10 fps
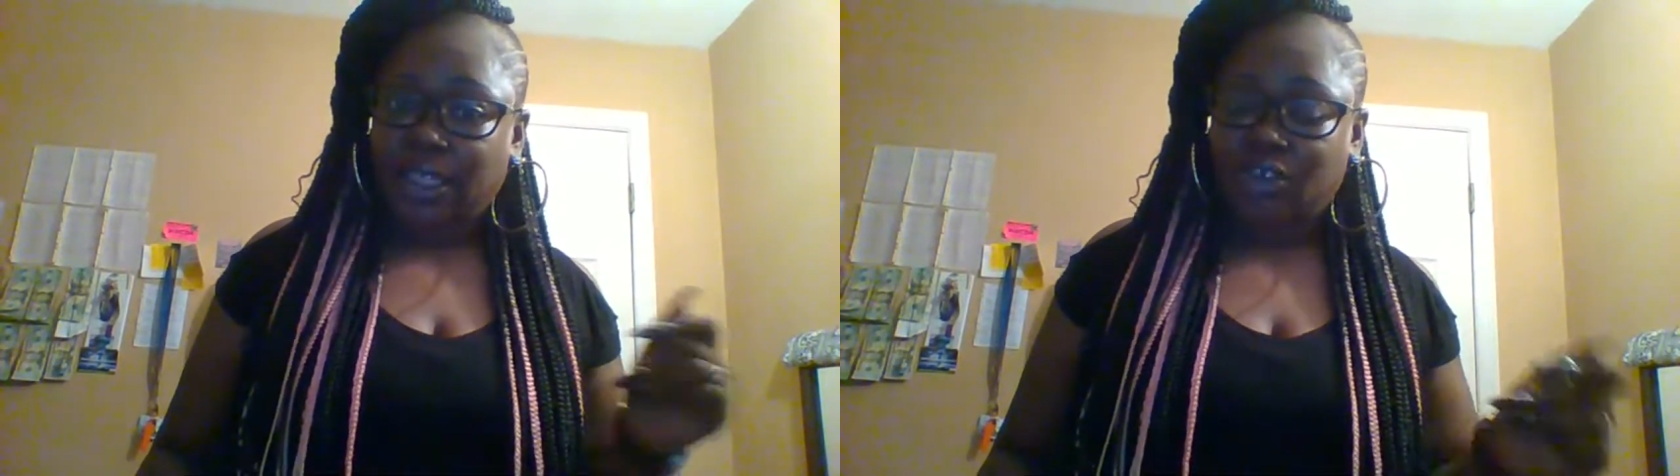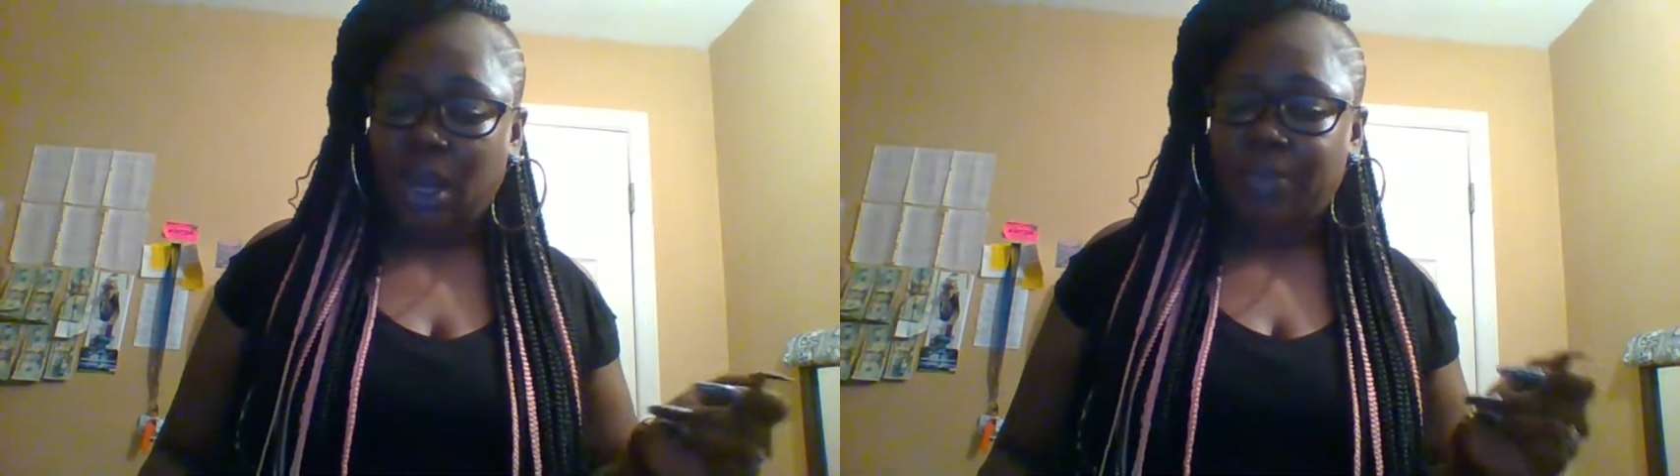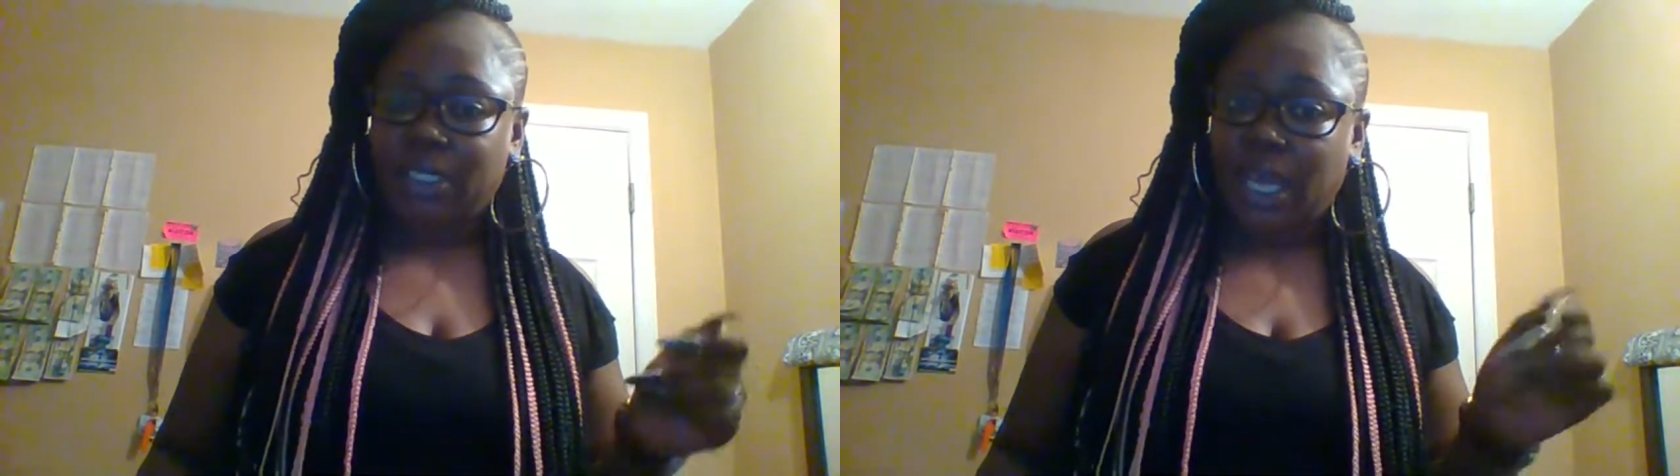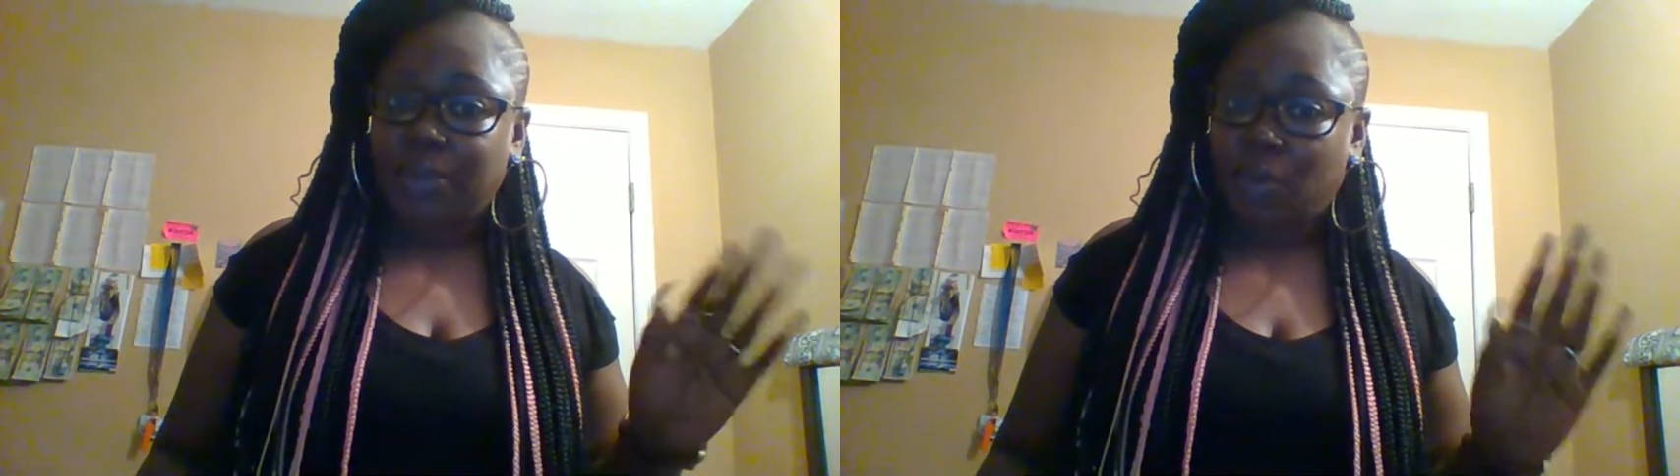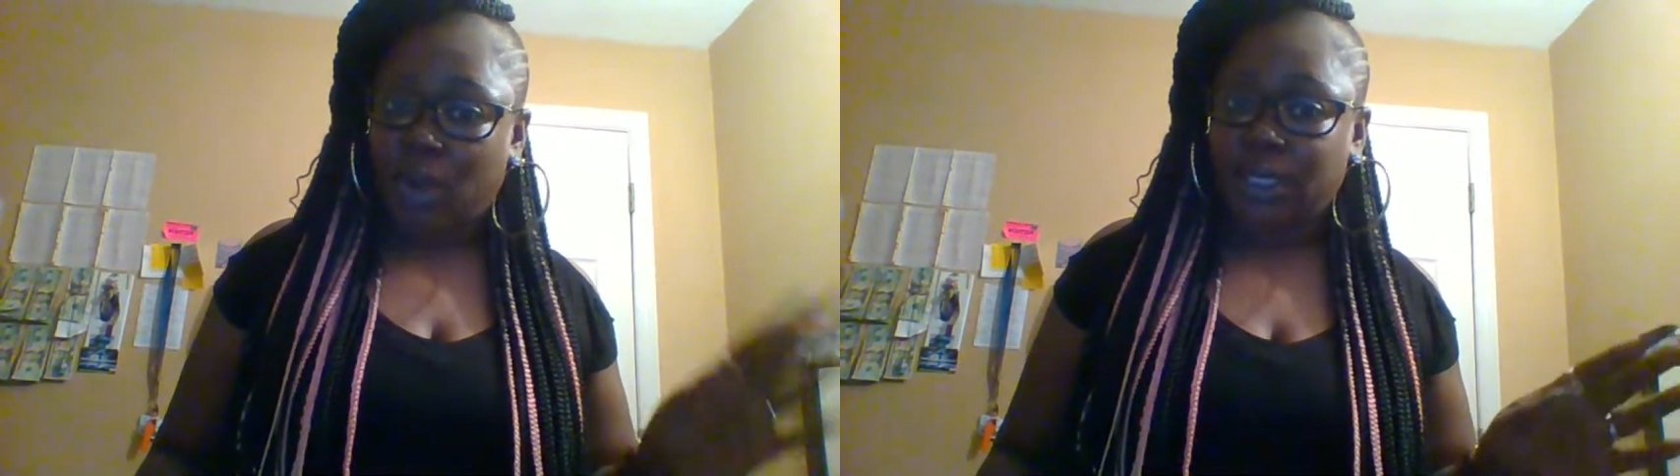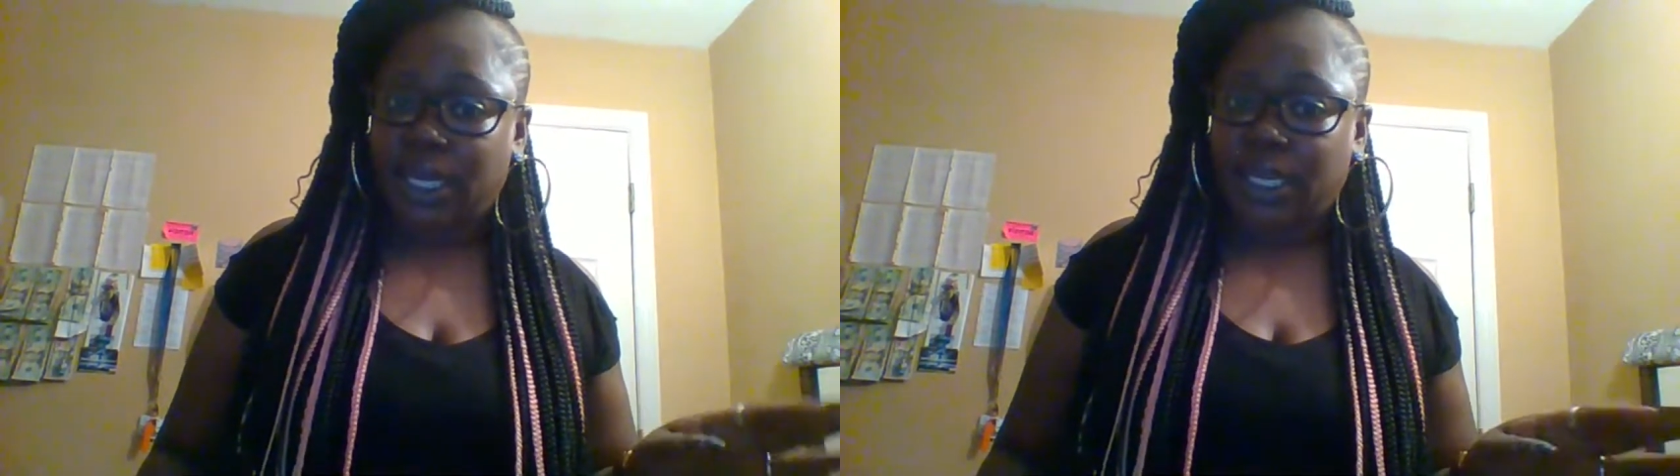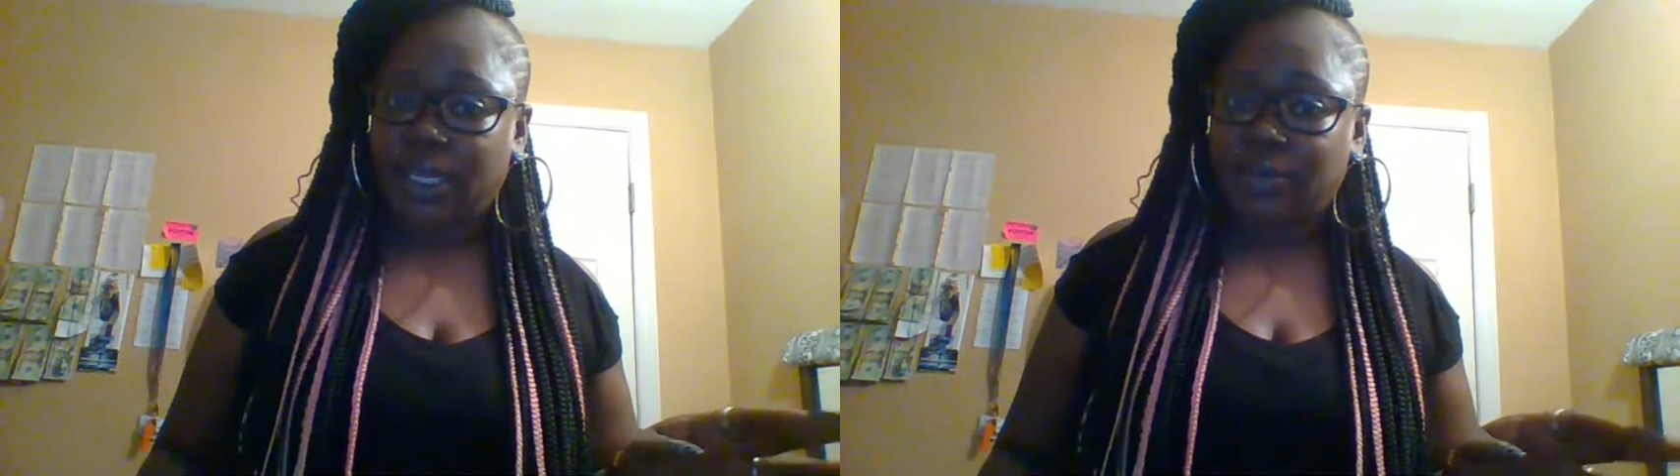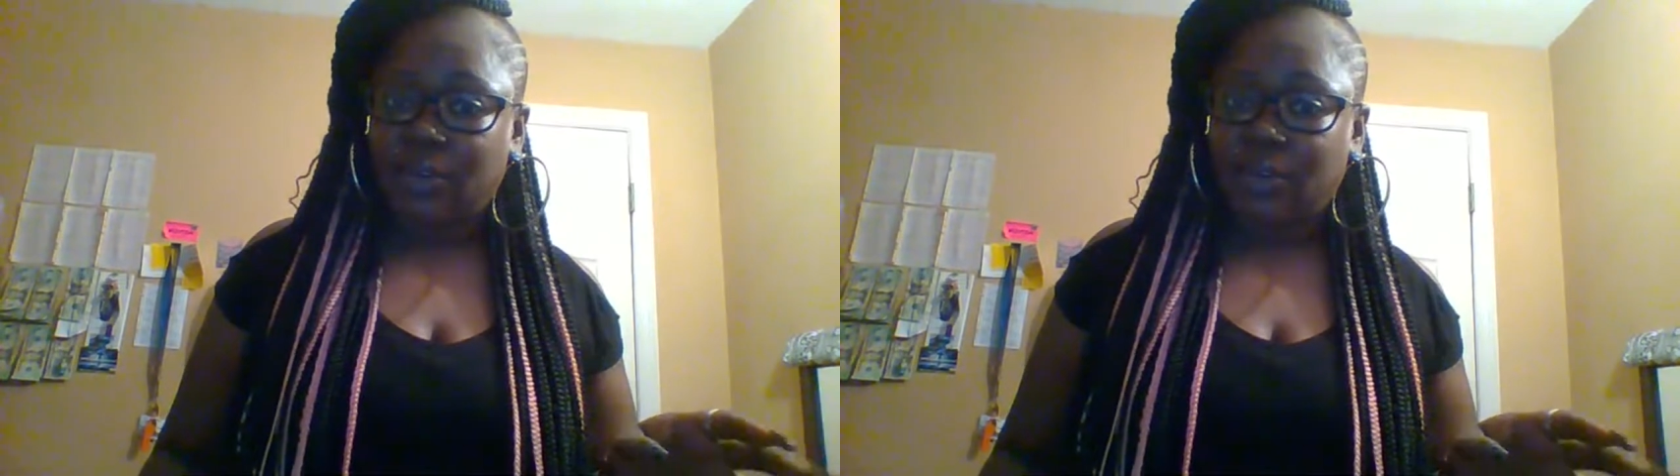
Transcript: the drop of a dime in one day.